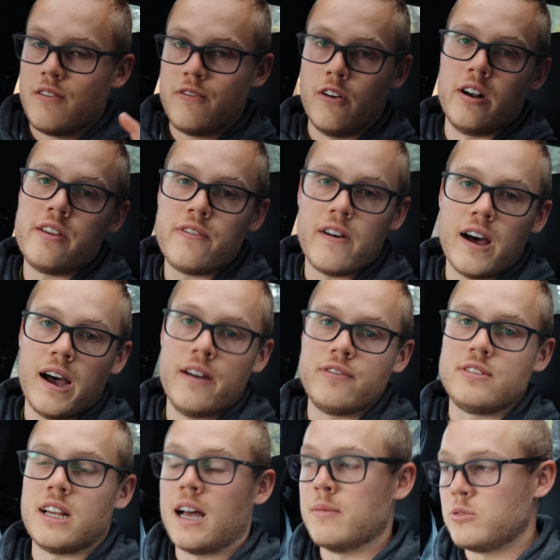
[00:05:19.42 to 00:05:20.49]

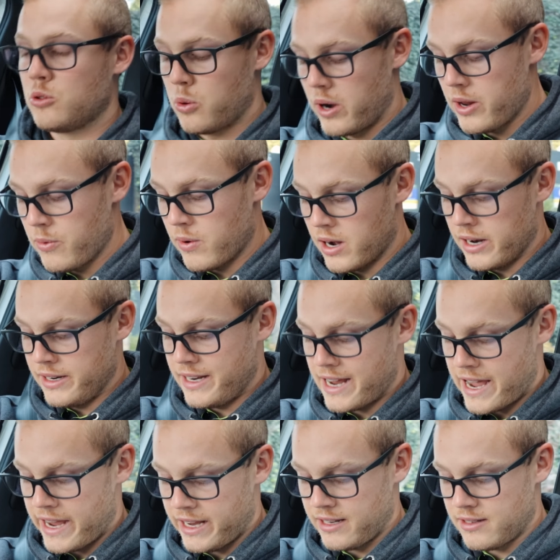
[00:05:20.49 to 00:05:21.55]
45 times 21
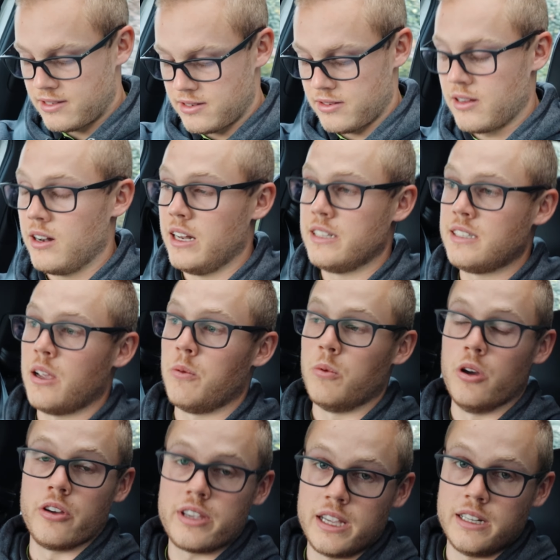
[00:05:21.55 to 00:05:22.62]
days, or let's say
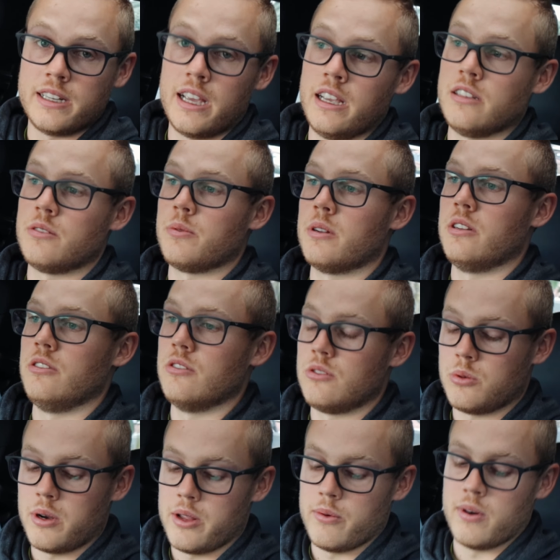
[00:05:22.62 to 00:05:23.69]
working days, we're going to use
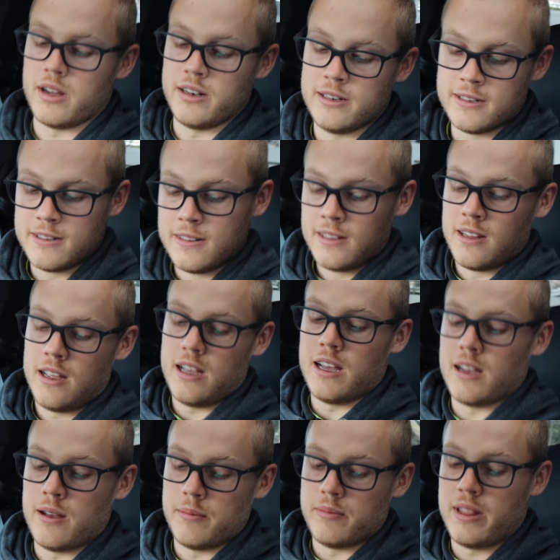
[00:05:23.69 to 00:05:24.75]
21.
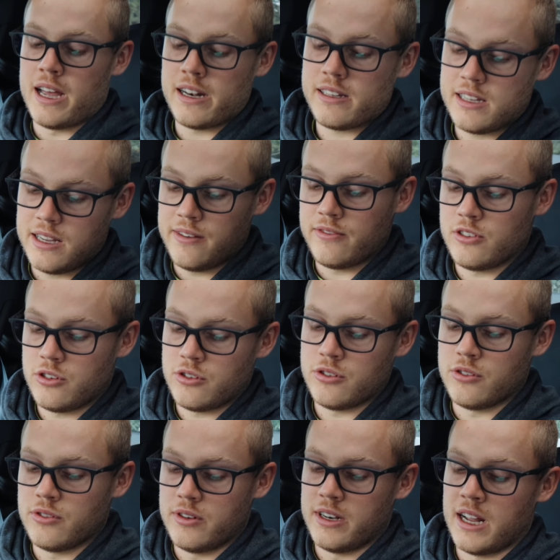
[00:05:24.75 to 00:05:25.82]
That gives
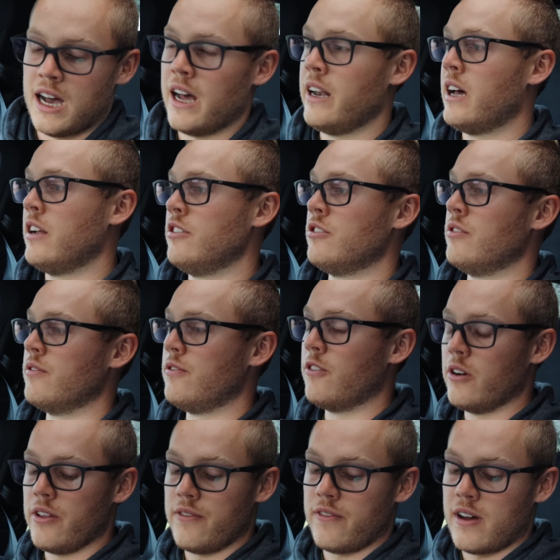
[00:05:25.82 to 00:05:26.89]
you
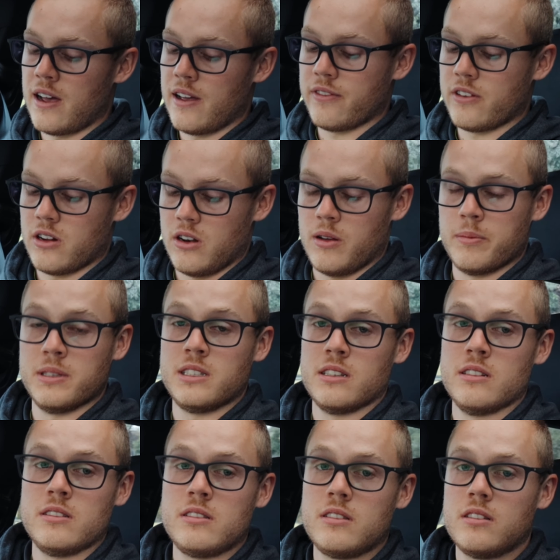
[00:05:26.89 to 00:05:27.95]
945
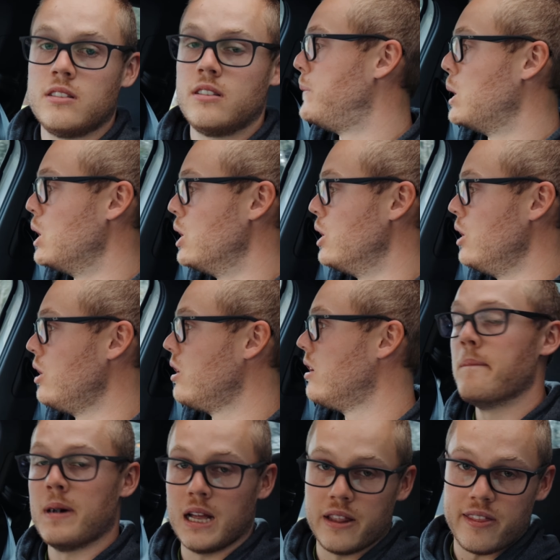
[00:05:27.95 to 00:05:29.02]
kilometers per
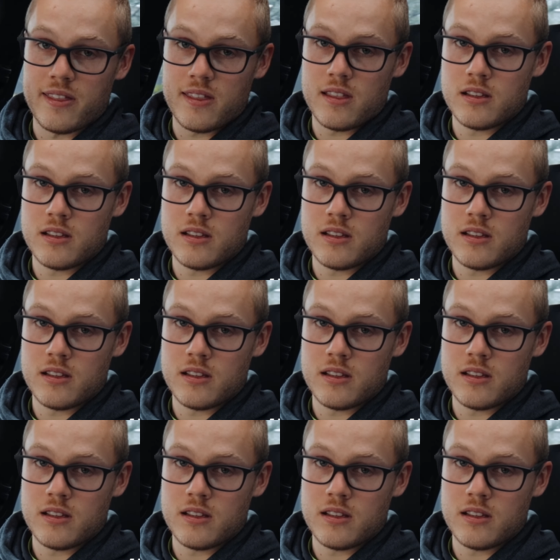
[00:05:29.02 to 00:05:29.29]
month.